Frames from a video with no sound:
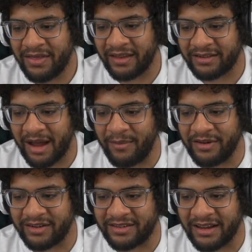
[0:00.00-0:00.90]
that's got me
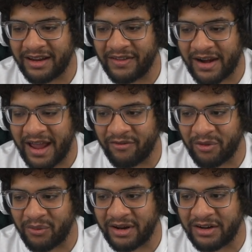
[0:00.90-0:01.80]
just thinking that I have
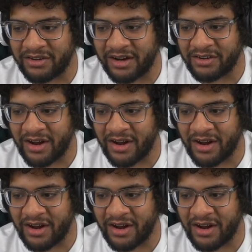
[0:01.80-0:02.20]
to ricochet